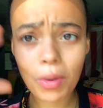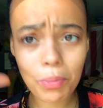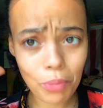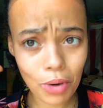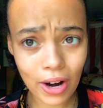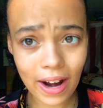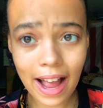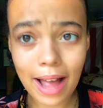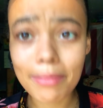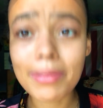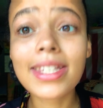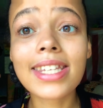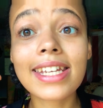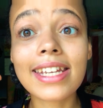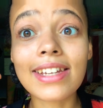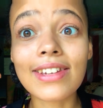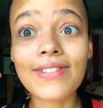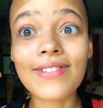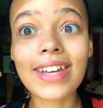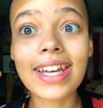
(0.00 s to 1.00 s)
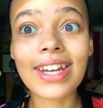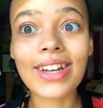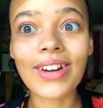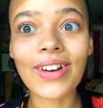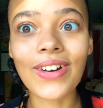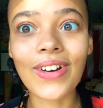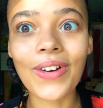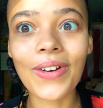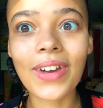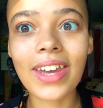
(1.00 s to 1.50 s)
perhaps a hint of
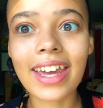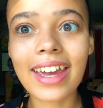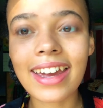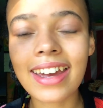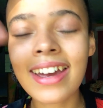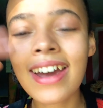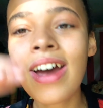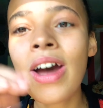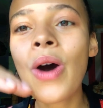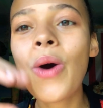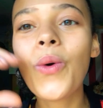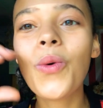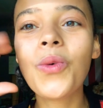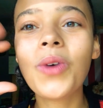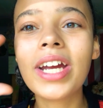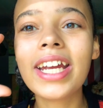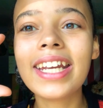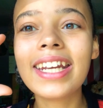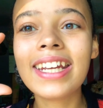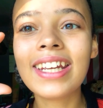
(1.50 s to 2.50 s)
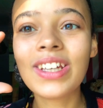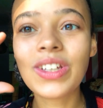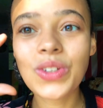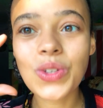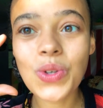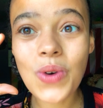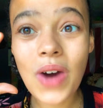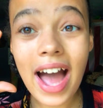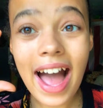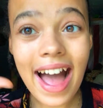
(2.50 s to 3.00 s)
anger, okay? When
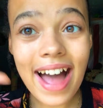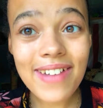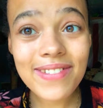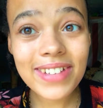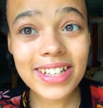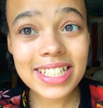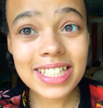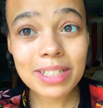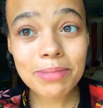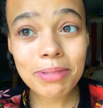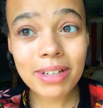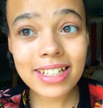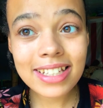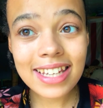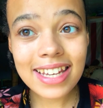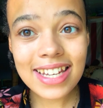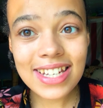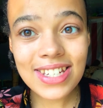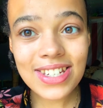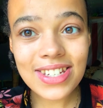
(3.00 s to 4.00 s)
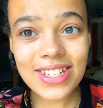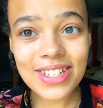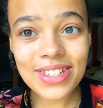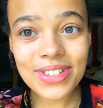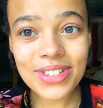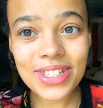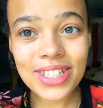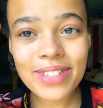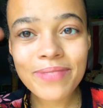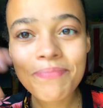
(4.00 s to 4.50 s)
you have
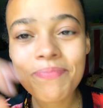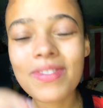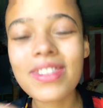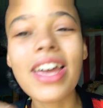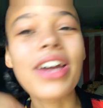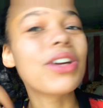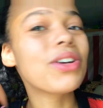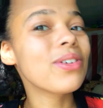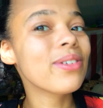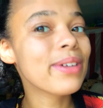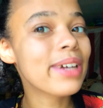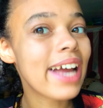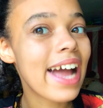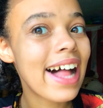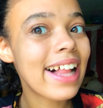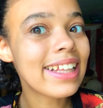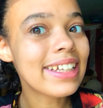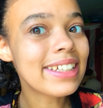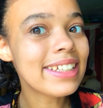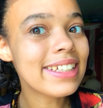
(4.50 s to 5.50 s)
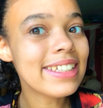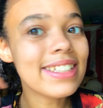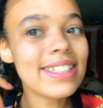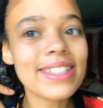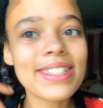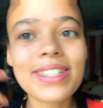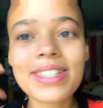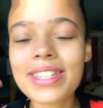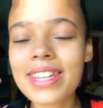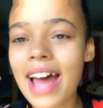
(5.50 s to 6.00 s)
expectations that your reality
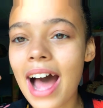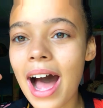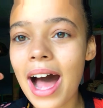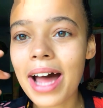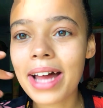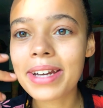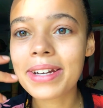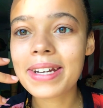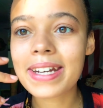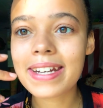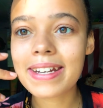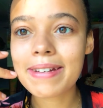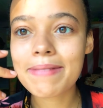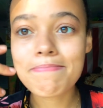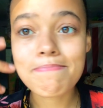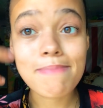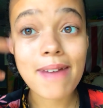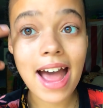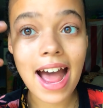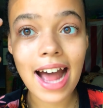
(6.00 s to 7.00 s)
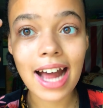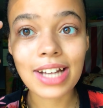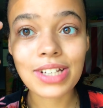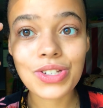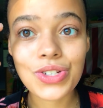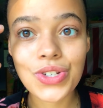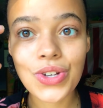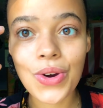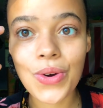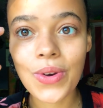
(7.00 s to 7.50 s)
does not
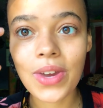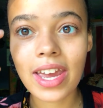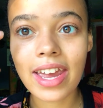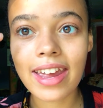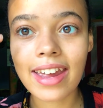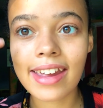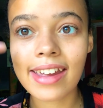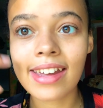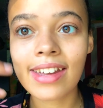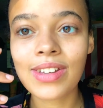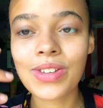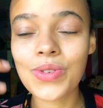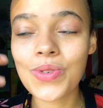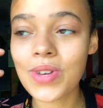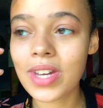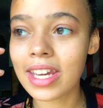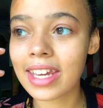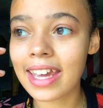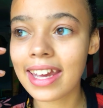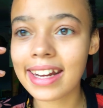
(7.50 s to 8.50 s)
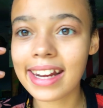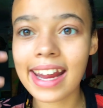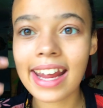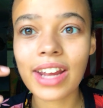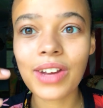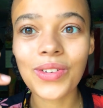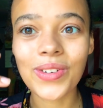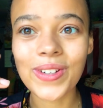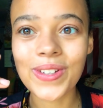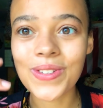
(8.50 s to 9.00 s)
match, okay? You can get
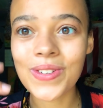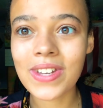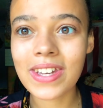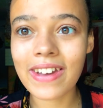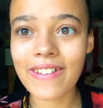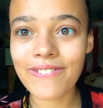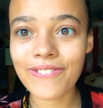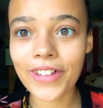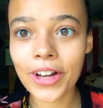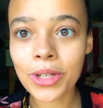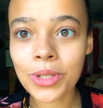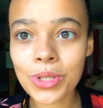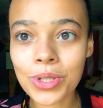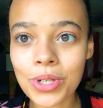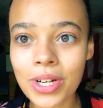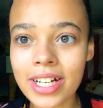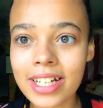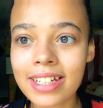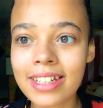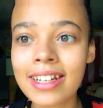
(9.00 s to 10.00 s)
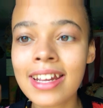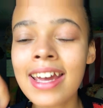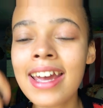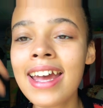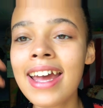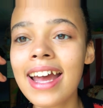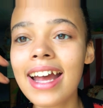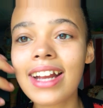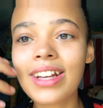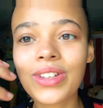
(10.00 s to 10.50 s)
angry, you can get frustrated,
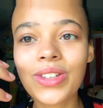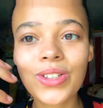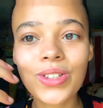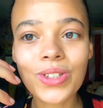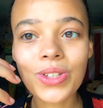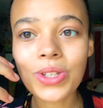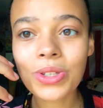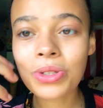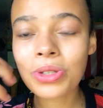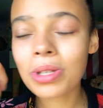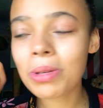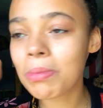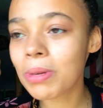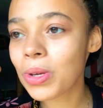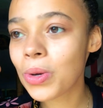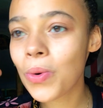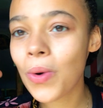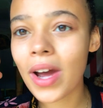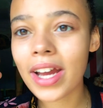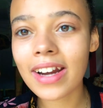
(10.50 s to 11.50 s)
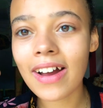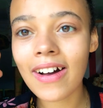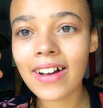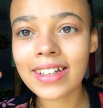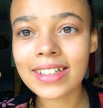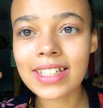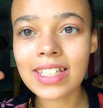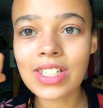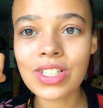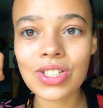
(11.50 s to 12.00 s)
and to be quite
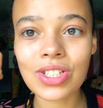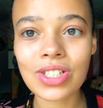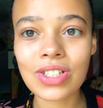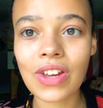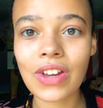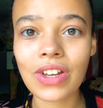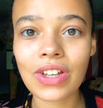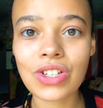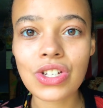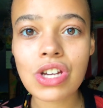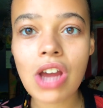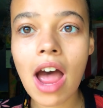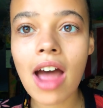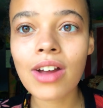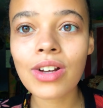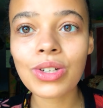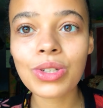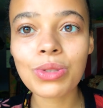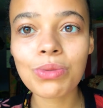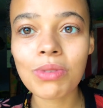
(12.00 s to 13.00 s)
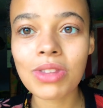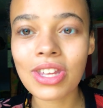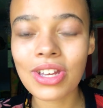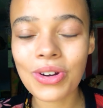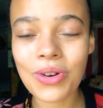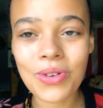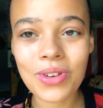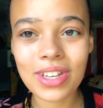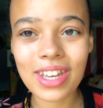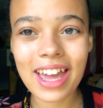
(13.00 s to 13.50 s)
honest, just like a child when they
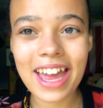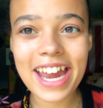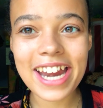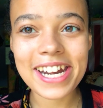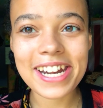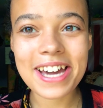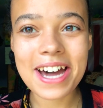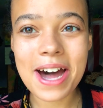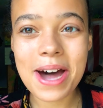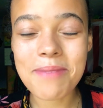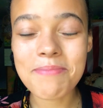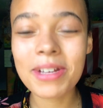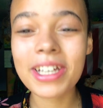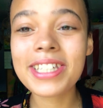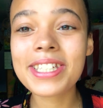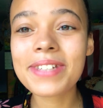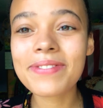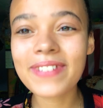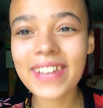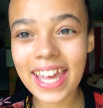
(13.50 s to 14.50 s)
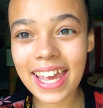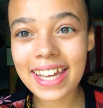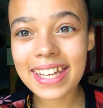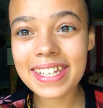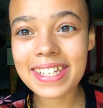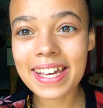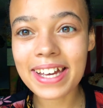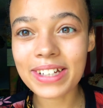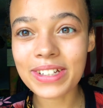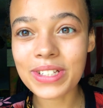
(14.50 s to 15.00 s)
don't get a piece of
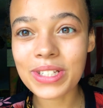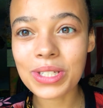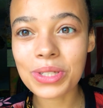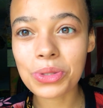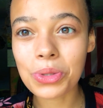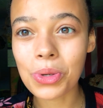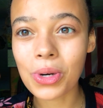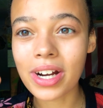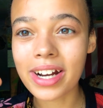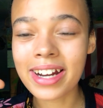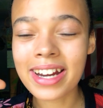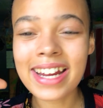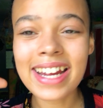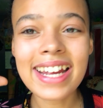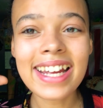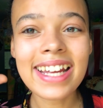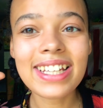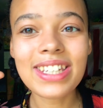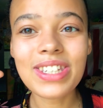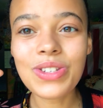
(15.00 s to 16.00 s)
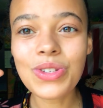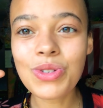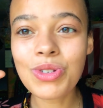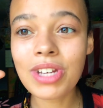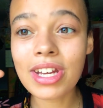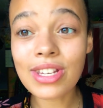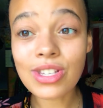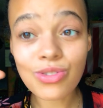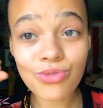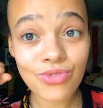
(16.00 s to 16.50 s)
candy at a store, you
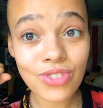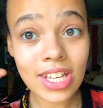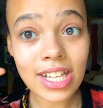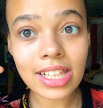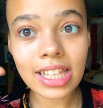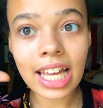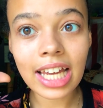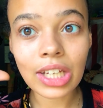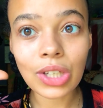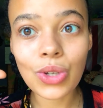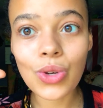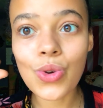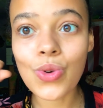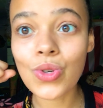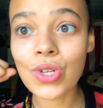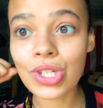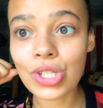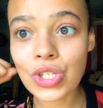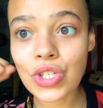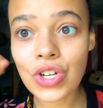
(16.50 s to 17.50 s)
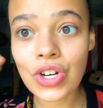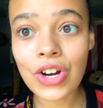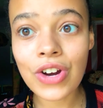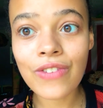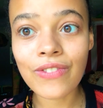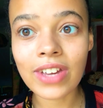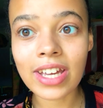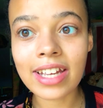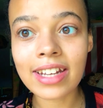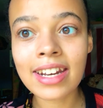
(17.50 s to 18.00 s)
just feel like you
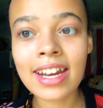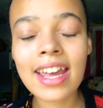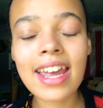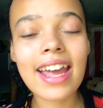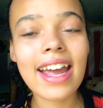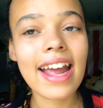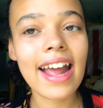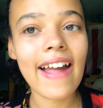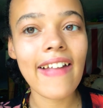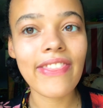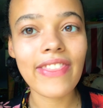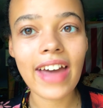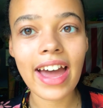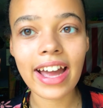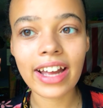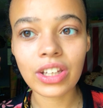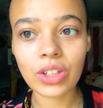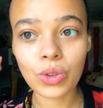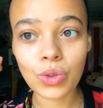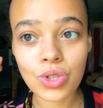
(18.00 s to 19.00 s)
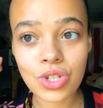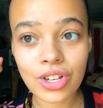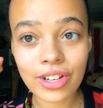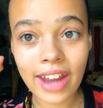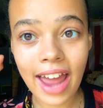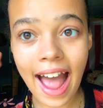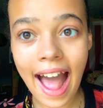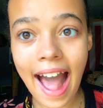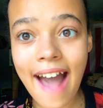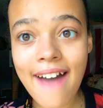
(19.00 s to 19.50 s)
deserve it and that you should
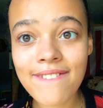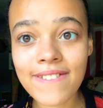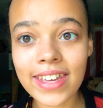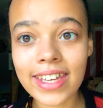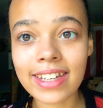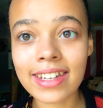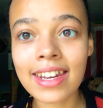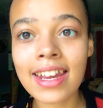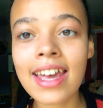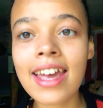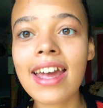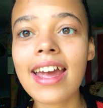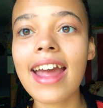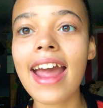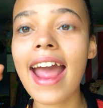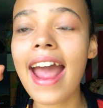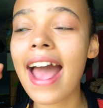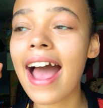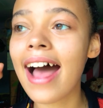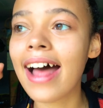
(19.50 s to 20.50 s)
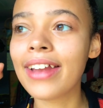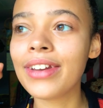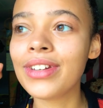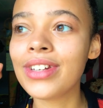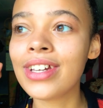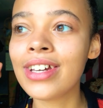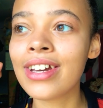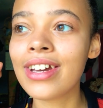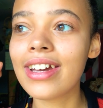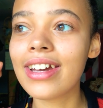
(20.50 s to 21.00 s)
have it,
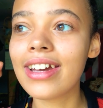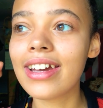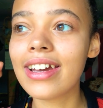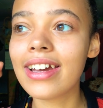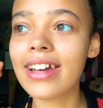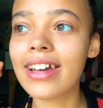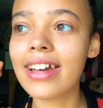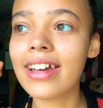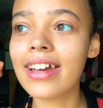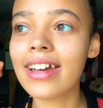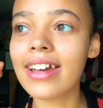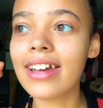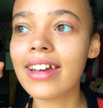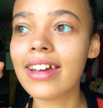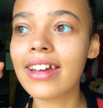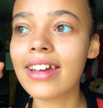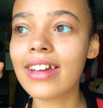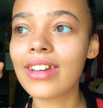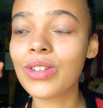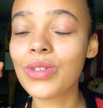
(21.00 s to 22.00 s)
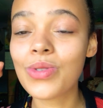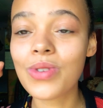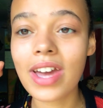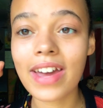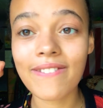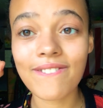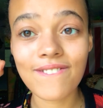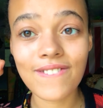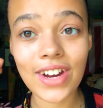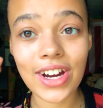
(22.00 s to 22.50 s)
and you
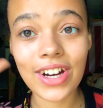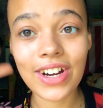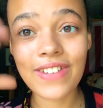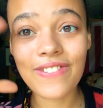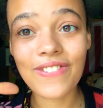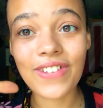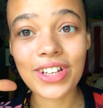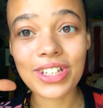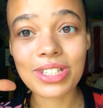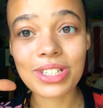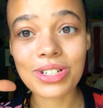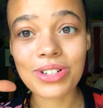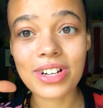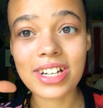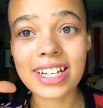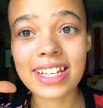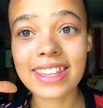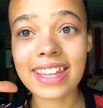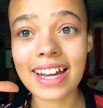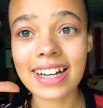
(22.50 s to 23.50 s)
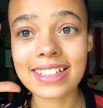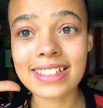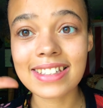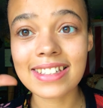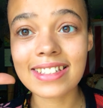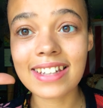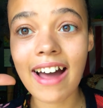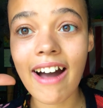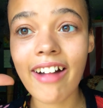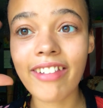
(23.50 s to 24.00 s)
get very frustrated that
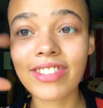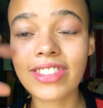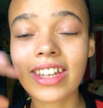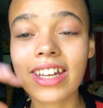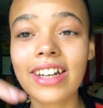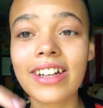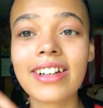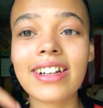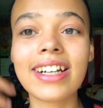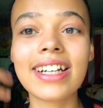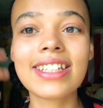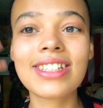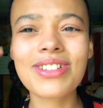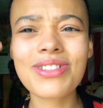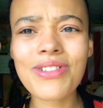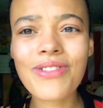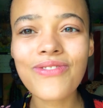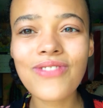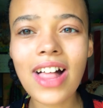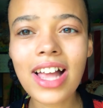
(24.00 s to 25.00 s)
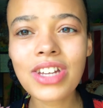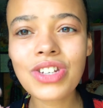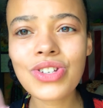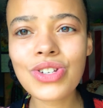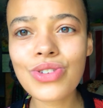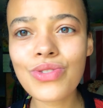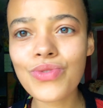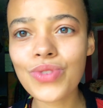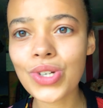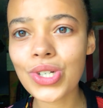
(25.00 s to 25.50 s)
it's not there. It's a
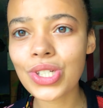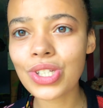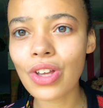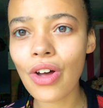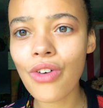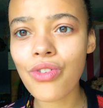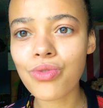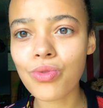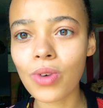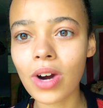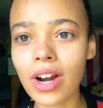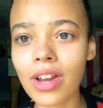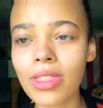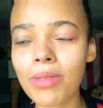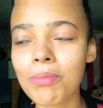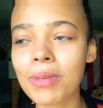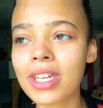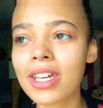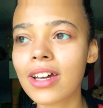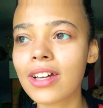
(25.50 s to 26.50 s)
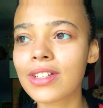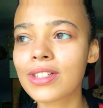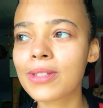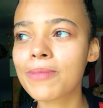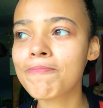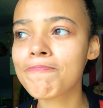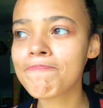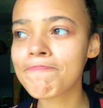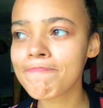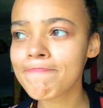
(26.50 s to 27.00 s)
reflection of your self-worth, because
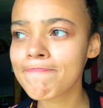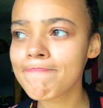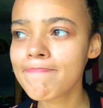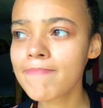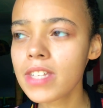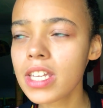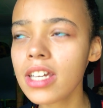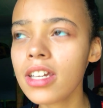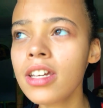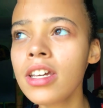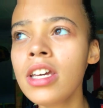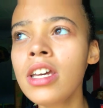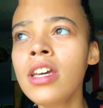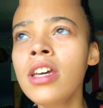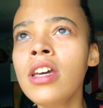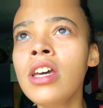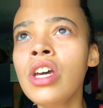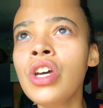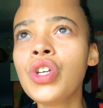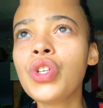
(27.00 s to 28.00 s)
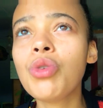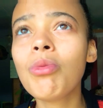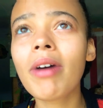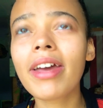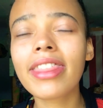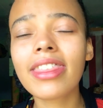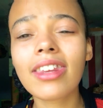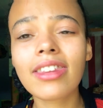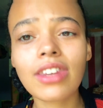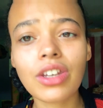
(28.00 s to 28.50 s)
you
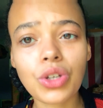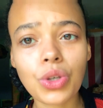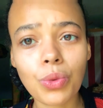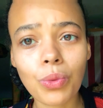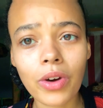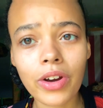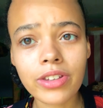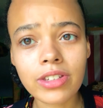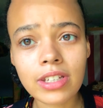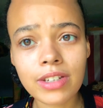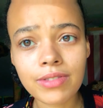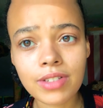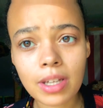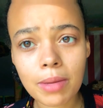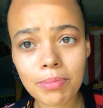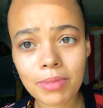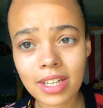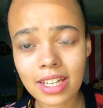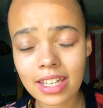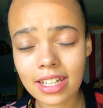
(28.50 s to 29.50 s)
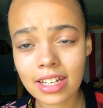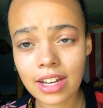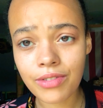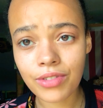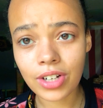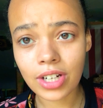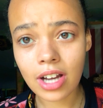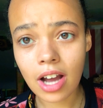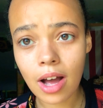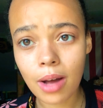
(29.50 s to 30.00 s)
might think that you're worthy of something and
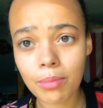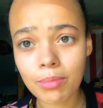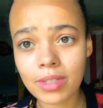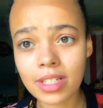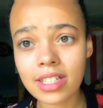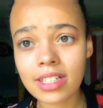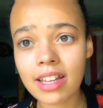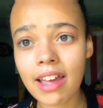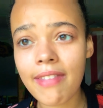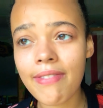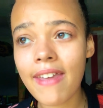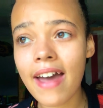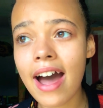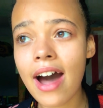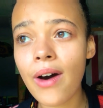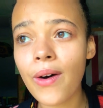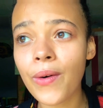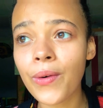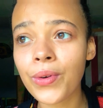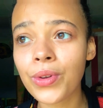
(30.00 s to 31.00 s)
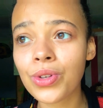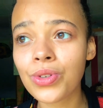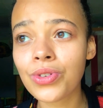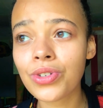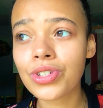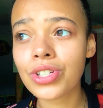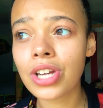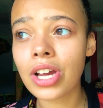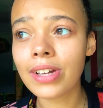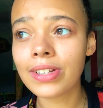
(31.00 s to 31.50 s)
never comes, and now you're